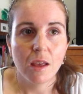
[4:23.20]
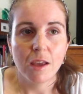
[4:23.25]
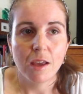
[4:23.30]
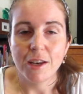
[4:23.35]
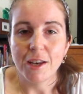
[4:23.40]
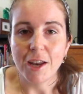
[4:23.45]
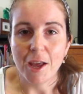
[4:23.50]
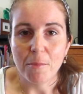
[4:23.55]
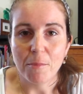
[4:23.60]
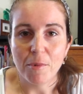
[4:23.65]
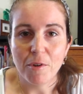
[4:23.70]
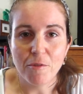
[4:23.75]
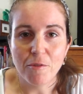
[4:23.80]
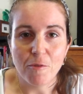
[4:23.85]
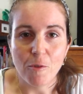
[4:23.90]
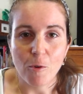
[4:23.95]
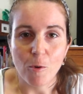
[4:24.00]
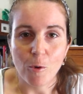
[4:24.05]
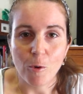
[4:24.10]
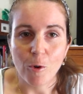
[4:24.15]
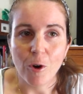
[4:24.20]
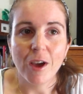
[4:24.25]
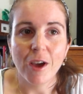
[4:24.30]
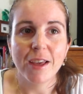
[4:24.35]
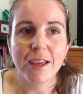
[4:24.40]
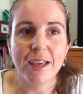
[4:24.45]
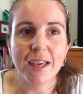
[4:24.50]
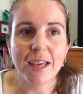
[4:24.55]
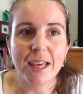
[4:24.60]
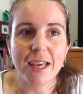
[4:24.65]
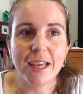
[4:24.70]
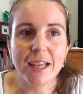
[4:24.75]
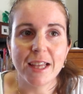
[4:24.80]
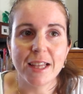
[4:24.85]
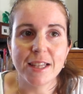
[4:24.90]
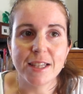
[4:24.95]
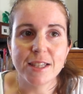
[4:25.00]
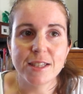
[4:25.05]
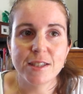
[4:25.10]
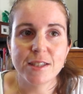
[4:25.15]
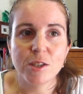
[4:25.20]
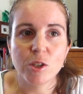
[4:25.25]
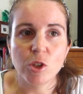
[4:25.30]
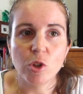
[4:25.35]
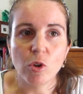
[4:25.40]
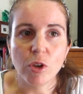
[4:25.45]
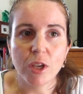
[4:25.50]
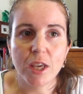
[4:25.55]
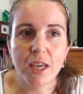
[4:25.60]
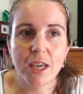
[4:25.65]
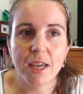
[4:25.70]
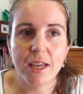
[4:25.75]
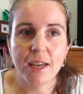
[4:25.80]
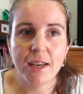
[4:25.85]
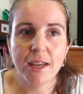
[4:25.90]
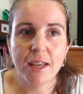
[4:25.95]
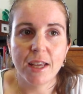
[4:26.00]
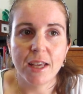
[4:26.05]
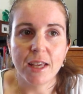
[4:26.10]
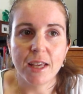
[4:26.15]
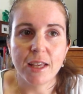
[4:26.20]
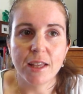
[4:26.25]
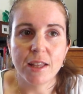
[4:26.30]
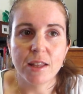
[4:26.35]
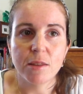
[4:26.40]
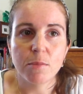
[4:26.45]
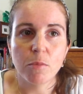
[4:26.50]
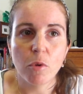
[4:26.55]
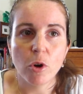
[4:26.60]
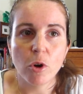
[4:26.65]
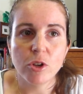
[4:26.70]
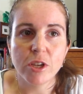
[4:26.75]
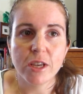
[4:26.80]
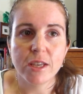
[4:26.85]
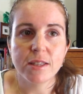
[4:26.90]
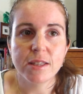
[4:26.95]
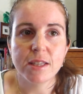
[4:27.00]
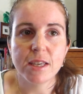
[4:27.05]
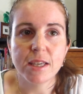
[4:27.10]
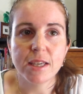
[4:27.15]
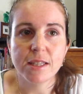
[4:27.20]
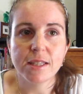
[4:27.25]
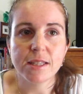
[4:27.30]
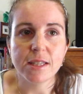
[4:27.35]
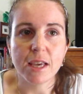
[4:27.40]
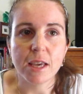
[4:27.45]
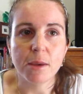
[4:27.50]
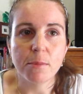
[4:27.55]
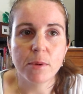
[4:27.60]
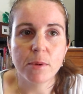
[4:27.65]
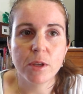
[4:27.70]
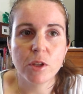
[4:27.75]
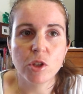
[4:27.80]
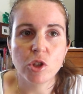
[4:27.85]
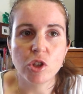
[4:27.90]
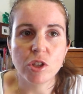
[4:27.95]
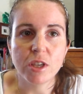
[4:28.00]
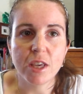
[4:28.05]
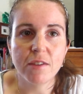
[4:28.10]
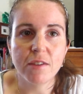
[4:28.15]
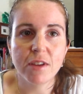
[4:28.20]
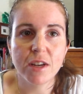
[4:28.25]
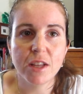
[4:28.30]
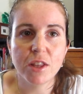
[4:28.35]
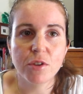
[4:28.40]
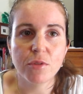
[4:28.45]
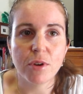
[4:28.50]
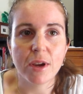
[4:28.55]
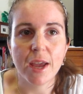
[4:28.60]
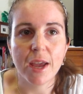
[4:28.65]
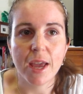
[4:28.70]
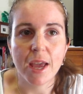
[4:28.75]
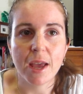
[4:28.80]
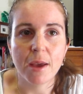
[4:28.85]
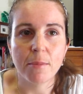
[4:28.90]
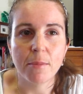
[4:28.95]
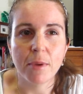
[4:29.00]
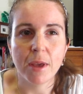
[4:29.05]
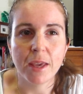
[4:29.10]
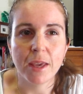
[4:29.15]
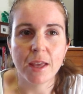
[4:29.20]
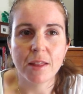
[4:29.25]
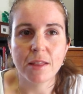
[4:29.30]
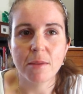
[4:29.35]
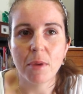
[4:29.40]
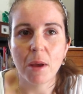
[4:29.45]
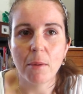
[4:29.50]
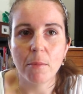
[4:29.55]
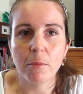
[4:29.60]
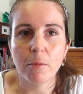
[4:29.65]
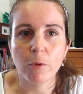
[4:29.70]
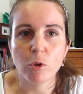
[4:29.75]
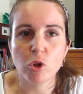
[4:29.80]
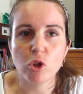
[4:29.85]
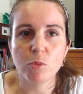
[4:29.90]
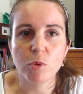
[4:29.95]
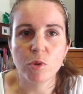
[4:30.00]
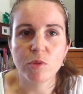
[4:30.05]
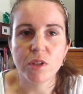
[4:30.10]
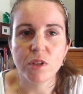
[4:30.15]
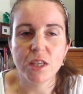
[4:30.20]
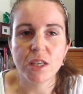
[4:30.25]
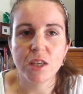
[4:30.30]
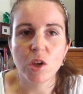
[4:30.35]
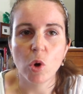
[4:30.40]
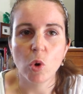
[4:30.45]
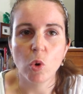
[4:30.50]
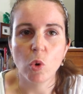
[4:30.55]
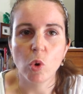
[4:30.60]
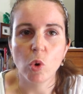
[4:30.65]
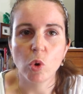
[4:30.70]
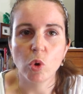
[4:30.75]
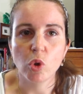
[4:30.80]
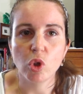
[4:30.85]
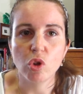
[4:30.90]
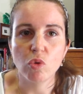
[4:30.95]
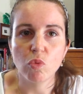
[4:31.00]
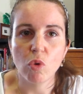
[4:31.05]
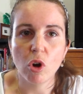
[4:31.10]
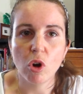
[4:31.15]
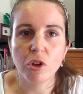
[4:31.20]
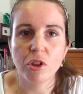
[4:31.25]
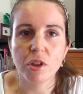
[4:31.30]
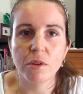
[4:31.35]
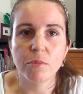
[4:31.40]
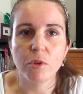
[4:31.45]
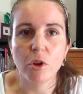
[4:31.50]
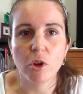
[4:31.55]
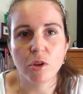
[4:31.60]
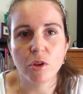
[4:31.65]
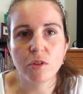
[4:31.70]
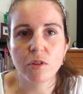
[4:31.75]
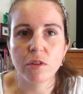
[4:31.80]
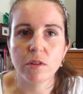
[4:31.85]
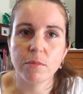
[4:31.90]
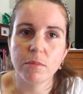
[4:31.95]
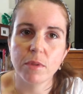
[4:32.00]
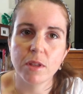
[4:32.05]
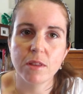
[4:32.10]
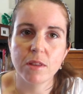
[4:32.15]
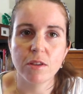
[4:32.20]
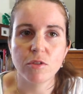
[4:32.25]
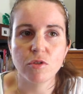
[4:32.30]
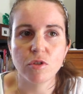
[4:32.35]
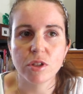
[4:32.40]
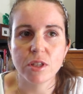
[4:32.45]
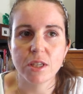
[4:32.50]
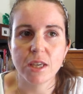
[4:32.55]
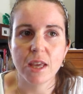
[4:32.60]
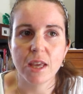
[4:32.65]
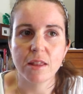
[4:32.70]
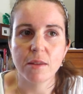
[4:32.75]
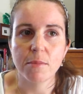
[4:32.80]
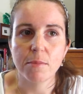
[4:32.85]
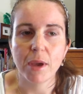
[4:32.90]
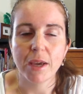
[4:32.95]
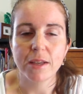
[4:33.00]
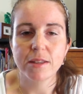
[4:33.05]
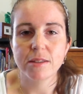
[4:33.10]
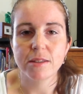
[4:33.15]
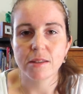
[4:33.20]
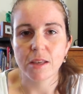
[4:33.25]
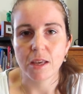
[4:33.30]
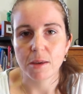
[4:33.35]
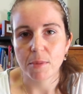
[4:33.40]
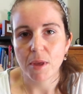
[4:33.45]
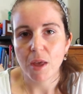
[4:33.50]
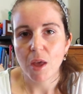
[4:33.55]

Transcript: Number 4 is, your kid is protesting sleep. Do you give in at 3 a.m. and get them up and watch a movie, or you rock them, nurse them, etc. to get them back to sleep?